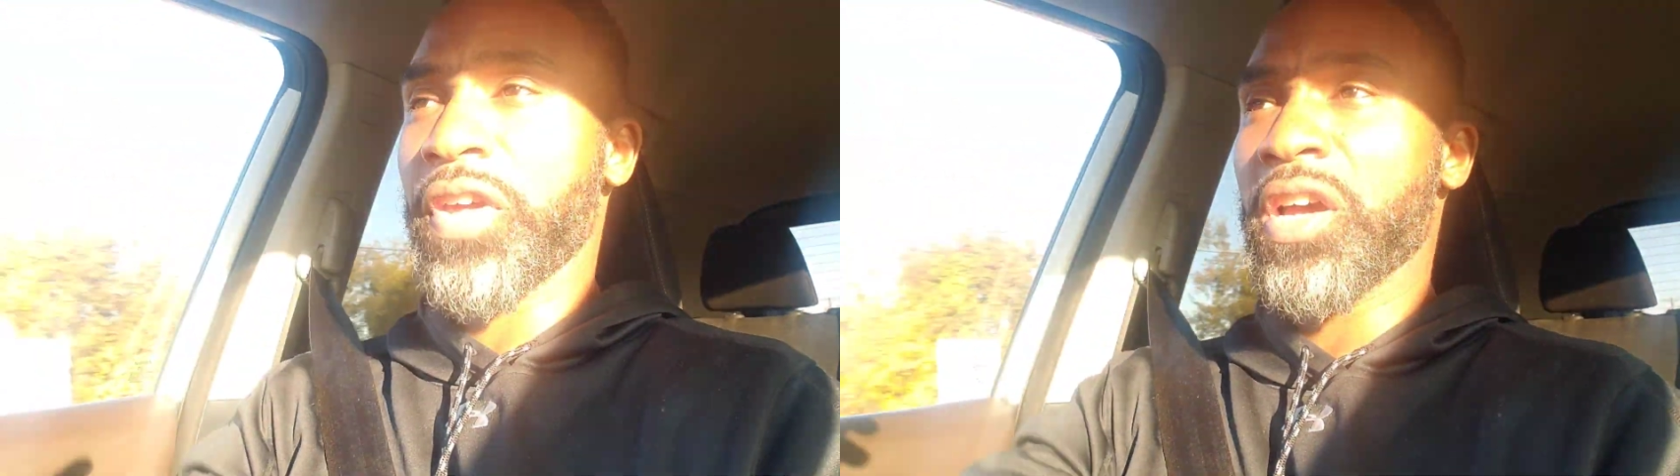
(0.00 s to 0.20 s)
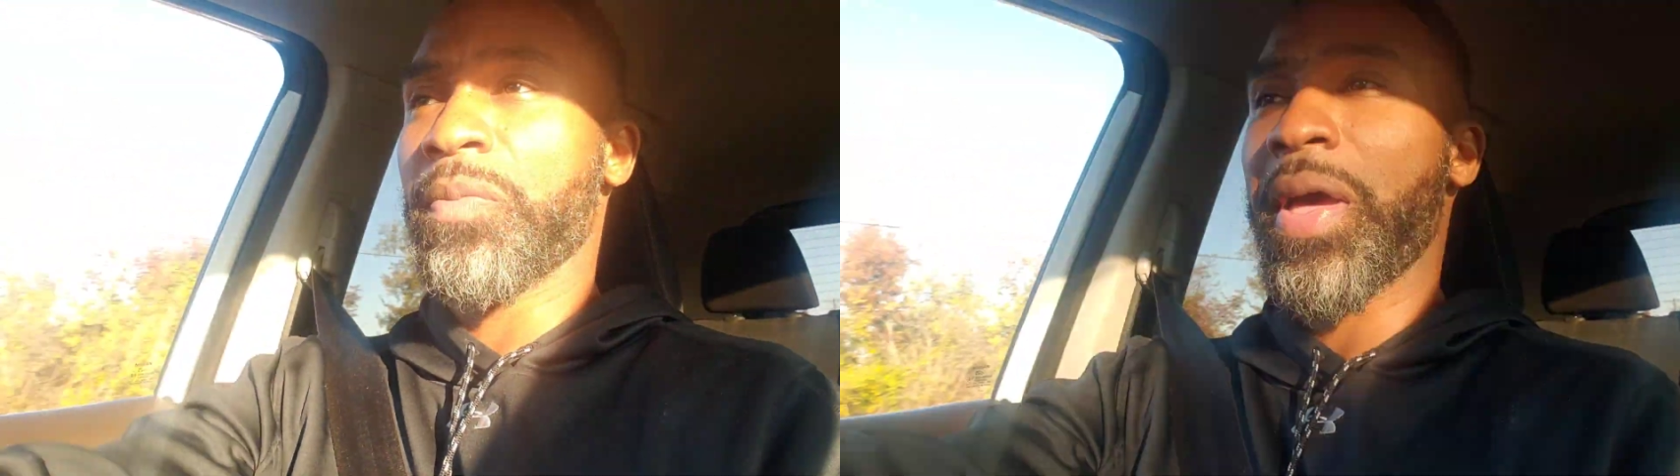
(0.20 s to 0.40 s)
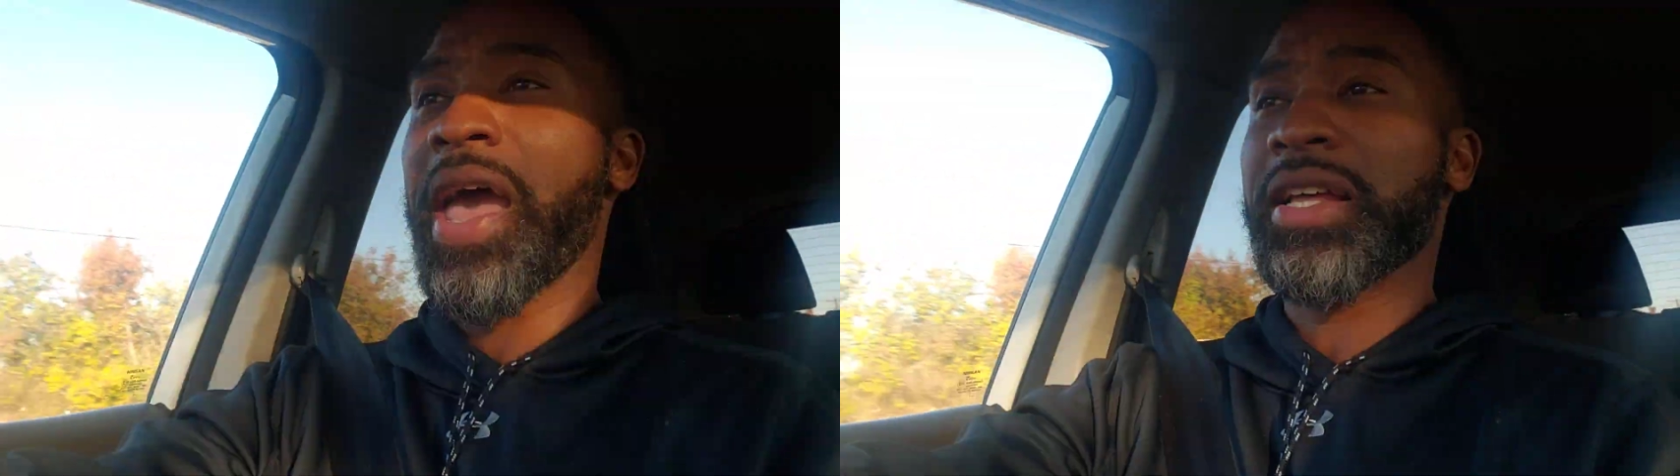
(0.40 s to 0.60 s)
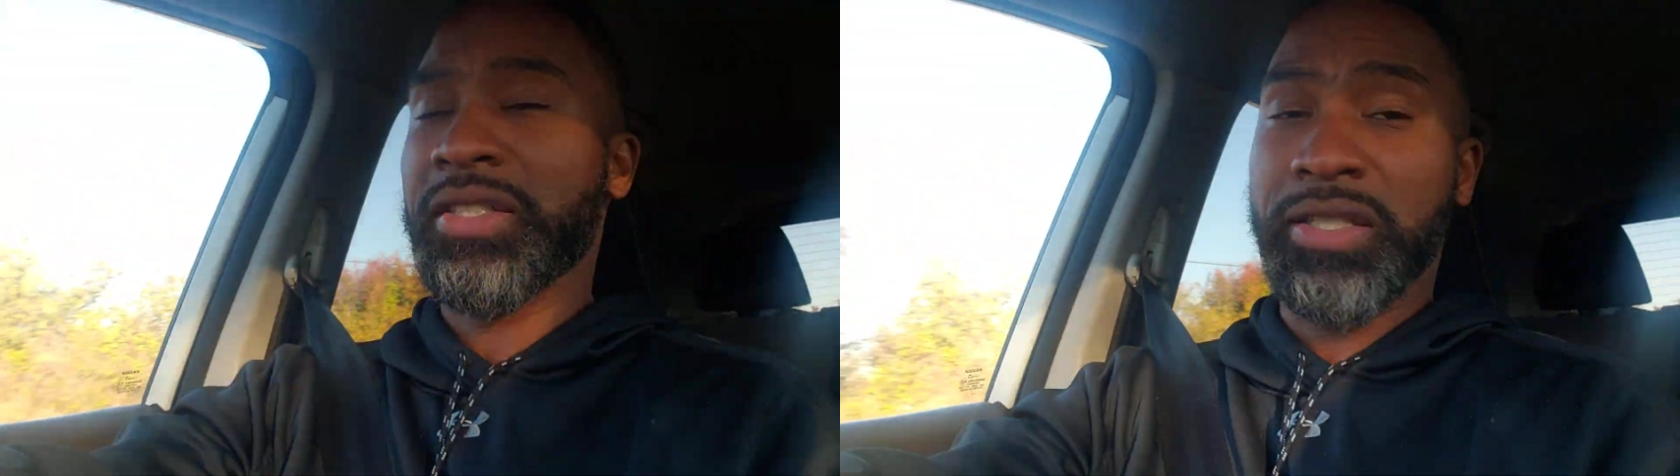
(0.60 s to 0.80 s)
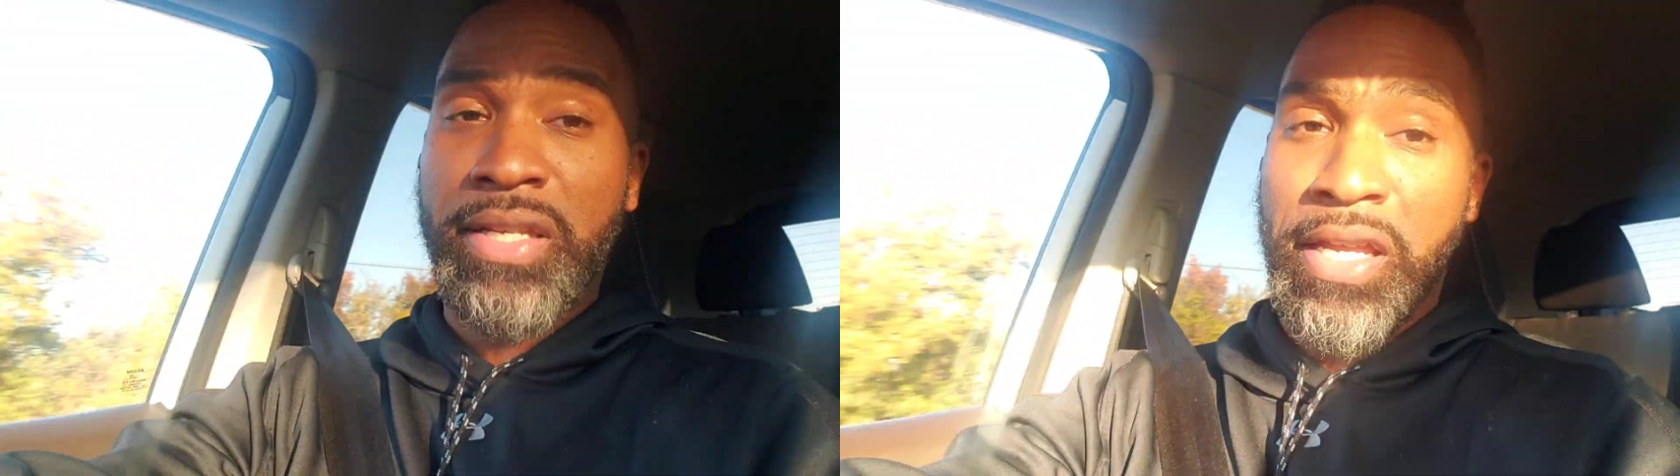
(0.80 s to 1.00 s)
fell past
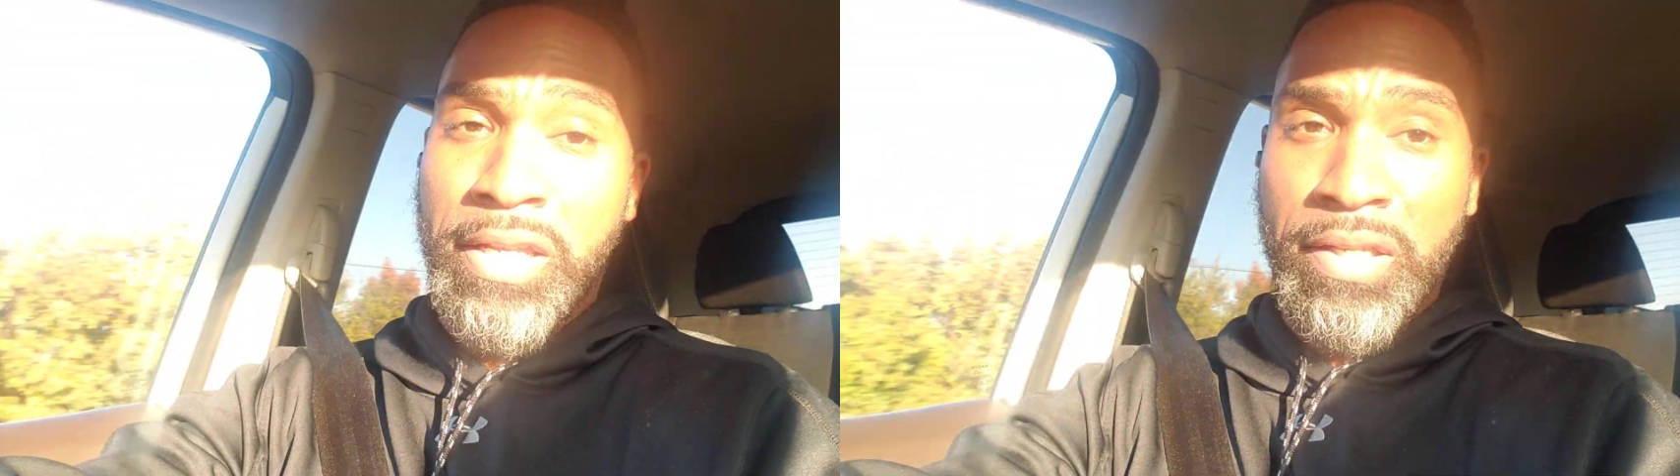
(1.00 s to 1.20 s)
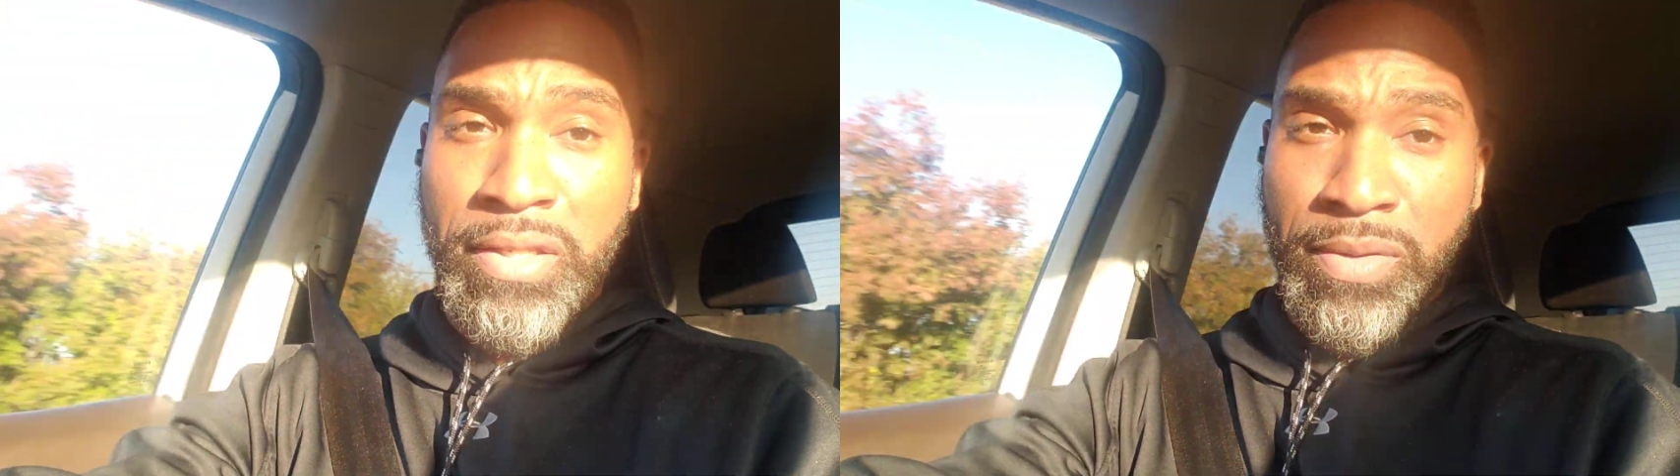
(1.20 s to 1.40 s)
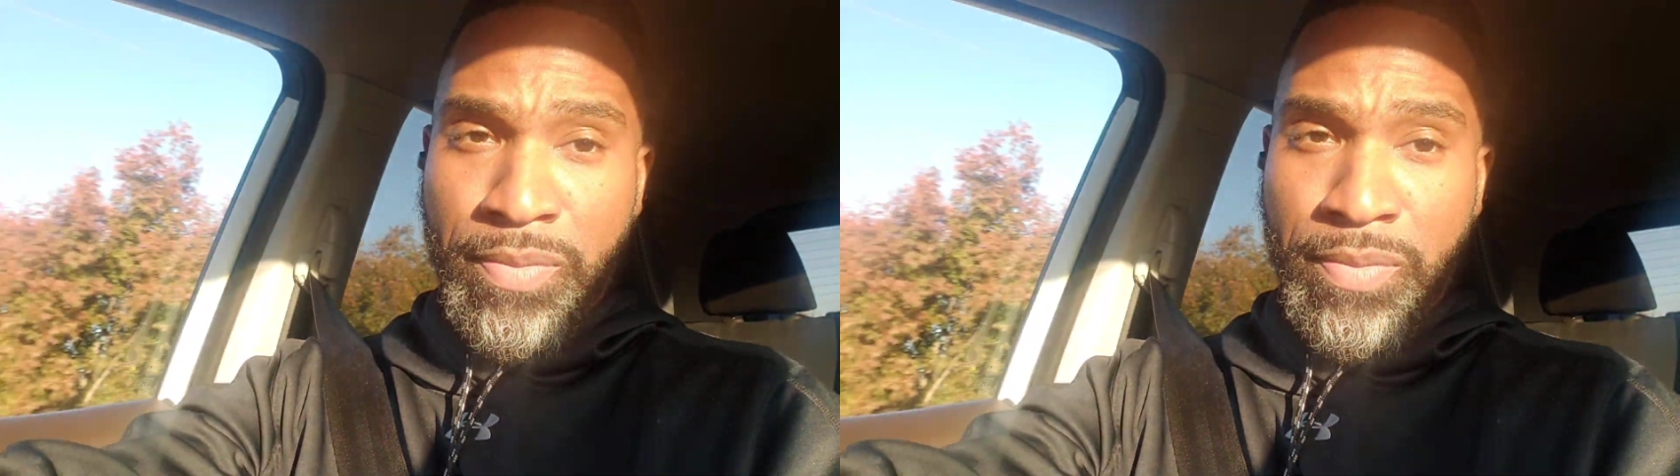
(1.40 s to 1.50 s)
his knees.